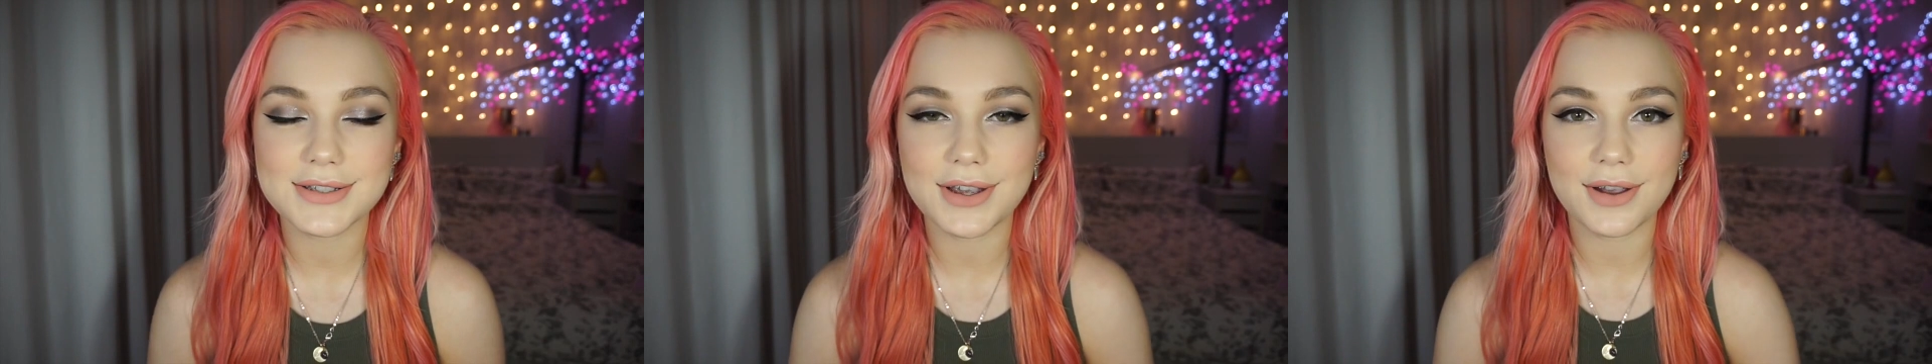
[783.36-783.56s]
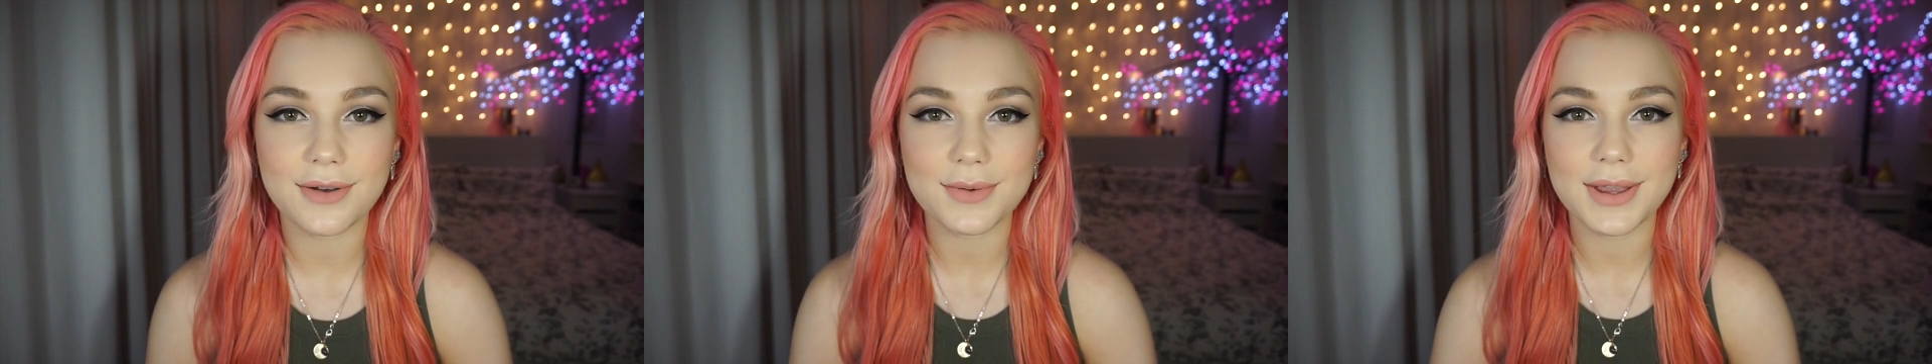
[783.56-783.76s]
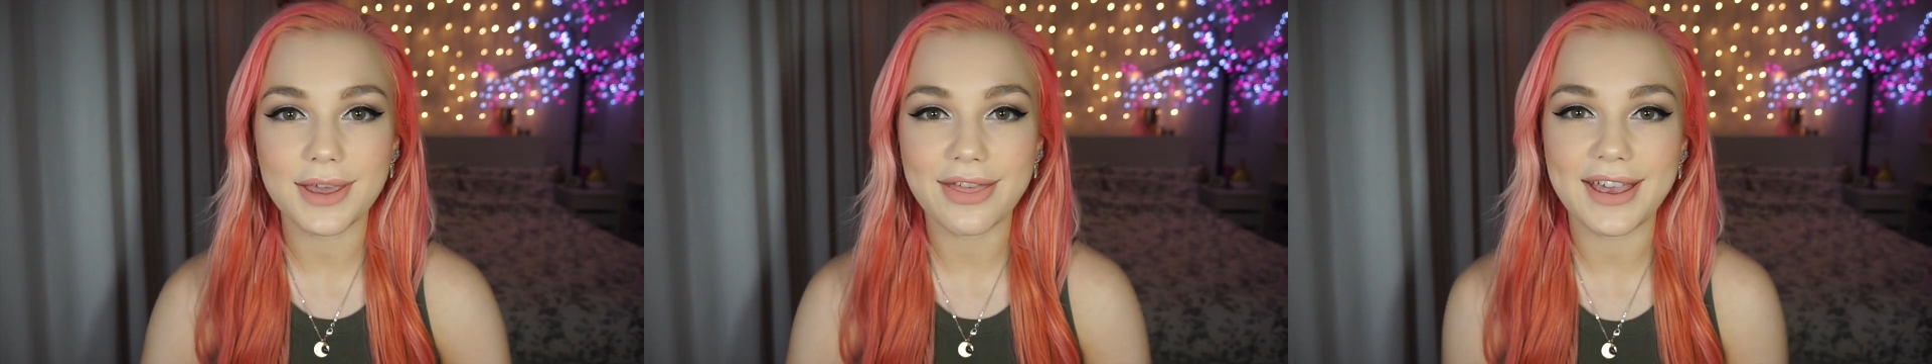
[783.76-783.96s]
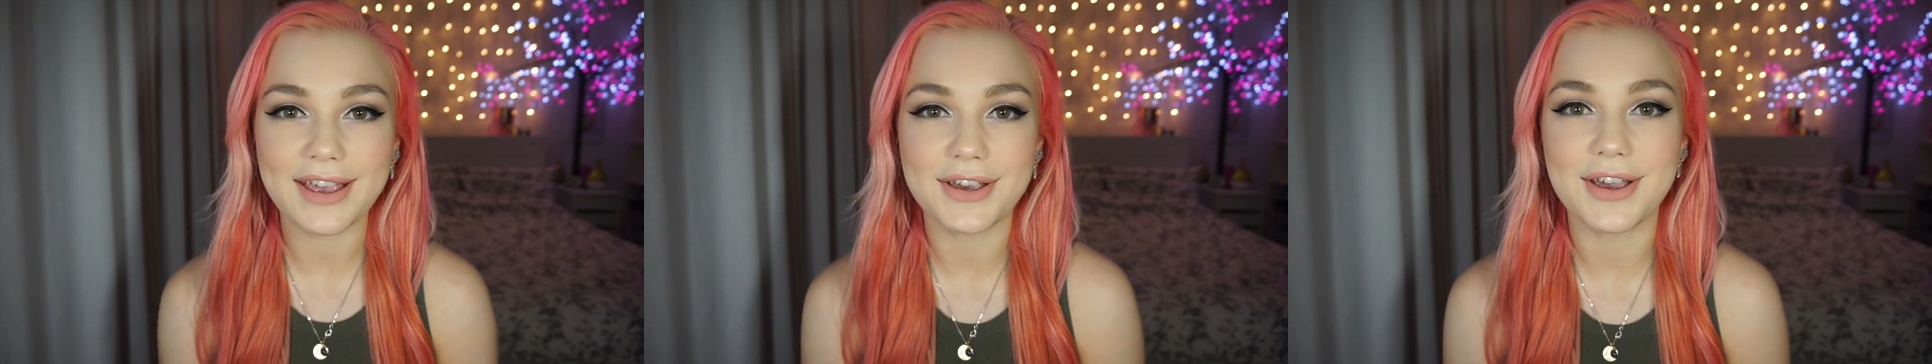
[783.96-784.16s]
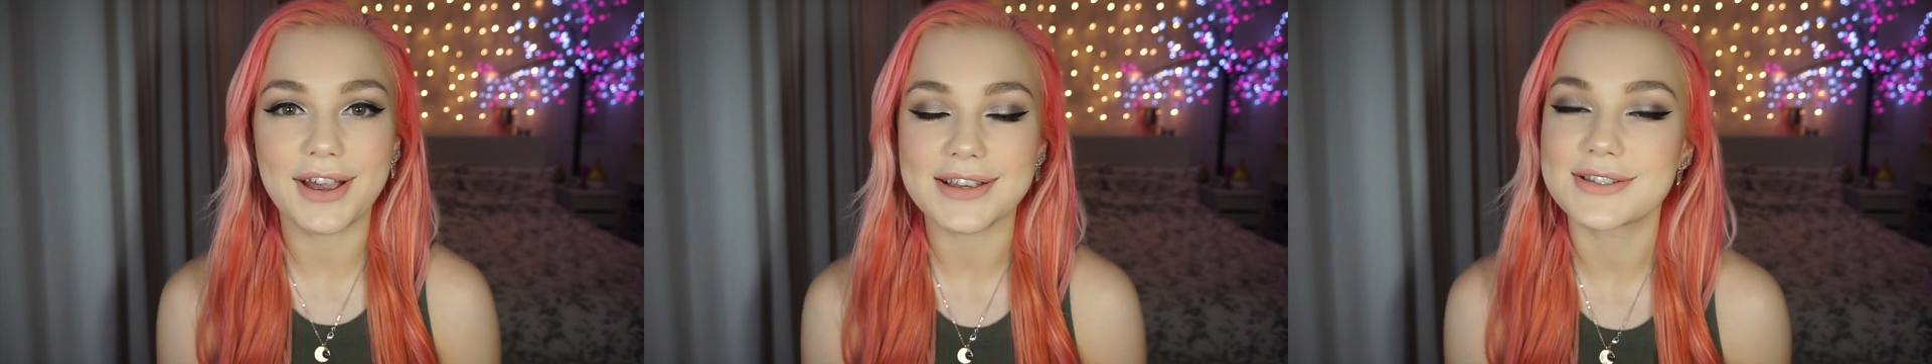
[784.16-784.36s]
So I want to
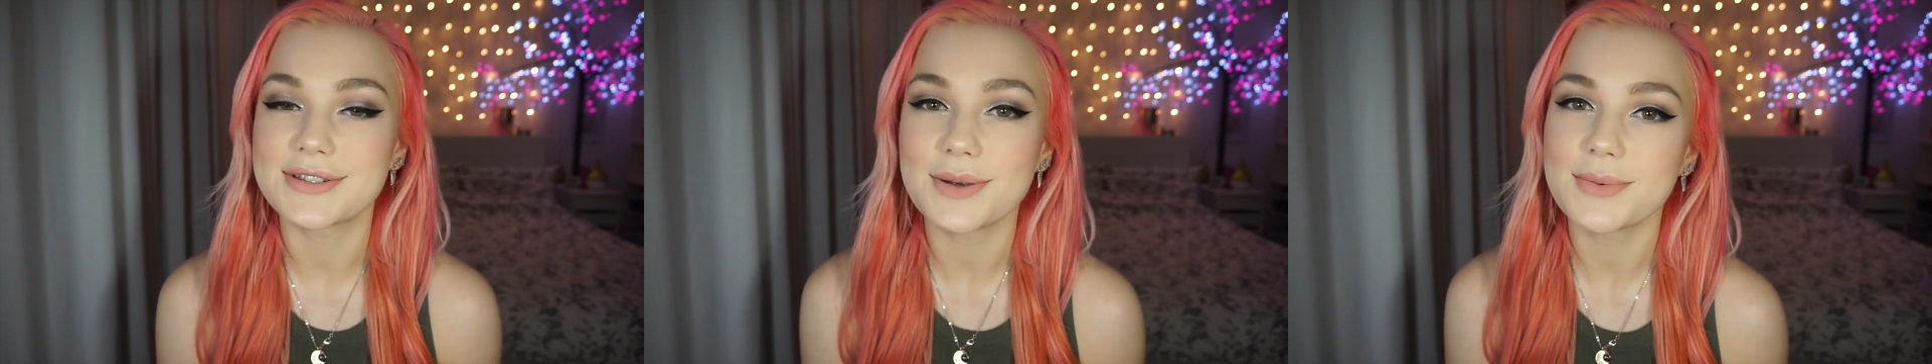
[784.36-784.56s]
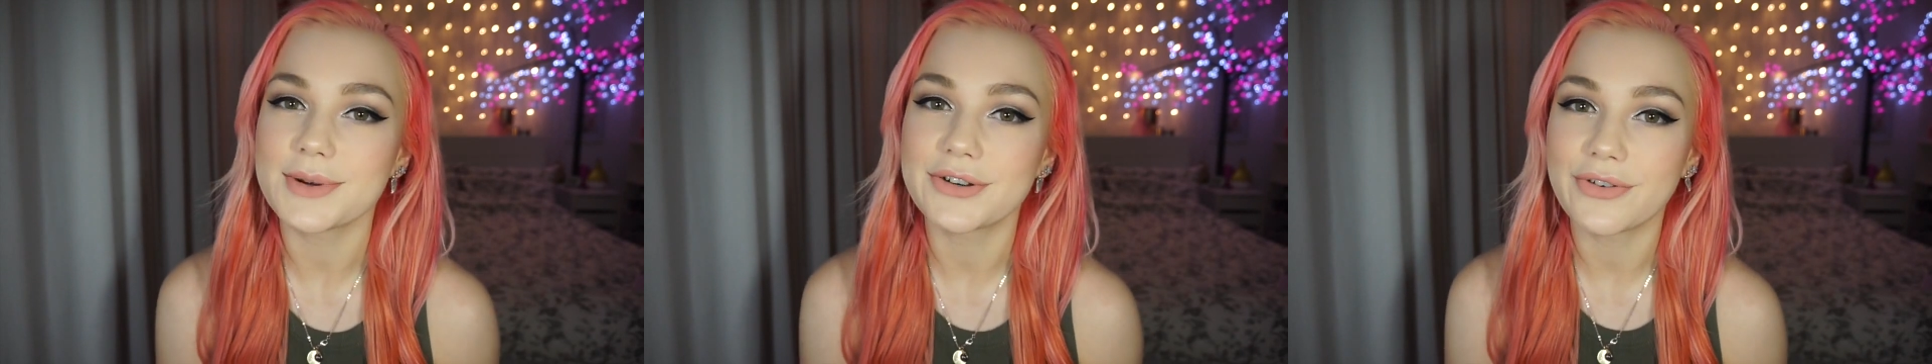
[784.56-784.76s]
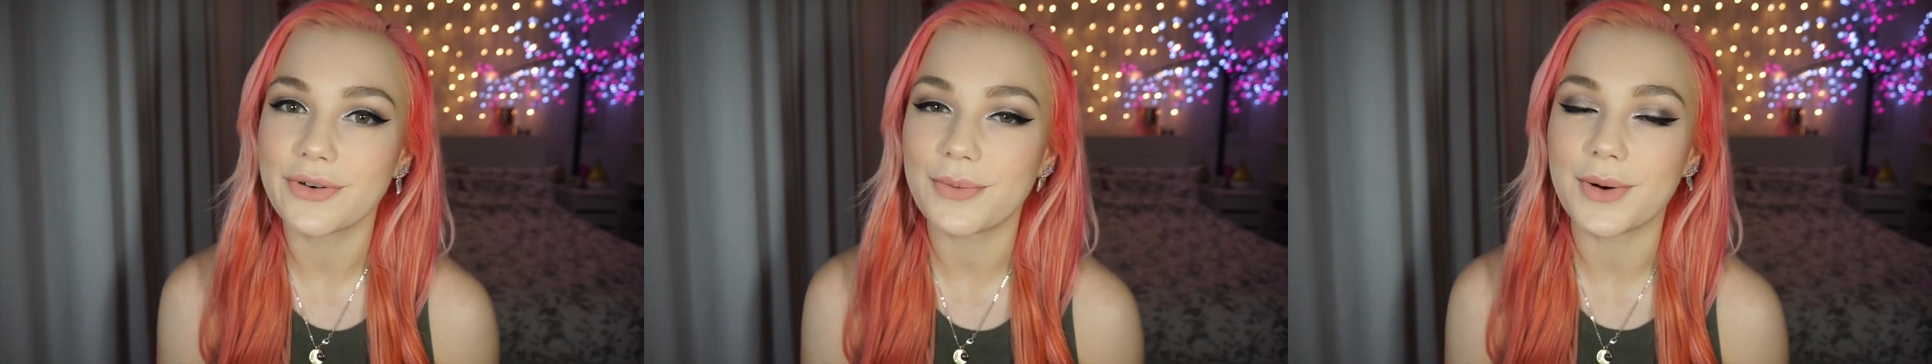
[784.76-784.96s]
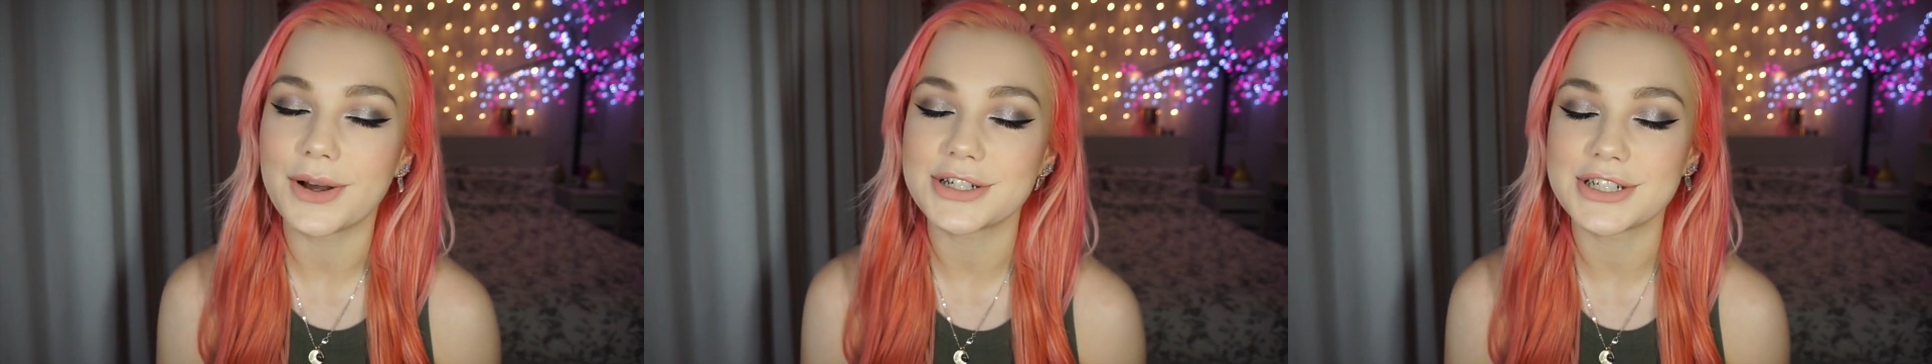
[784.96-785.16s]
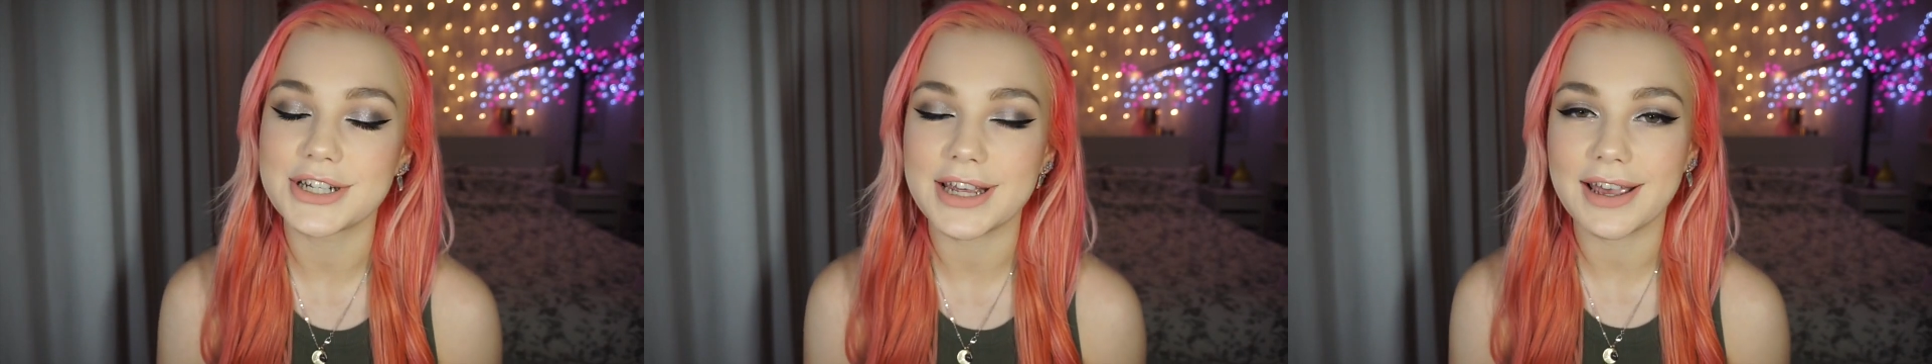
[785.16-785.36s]
thank you guys so much for
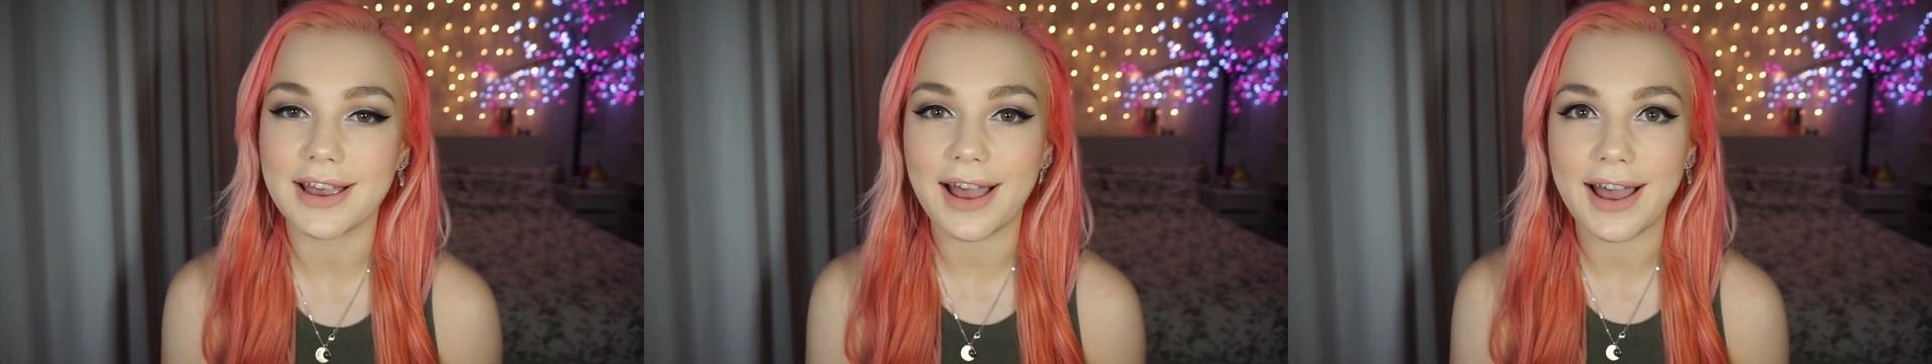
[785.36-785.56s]
watching.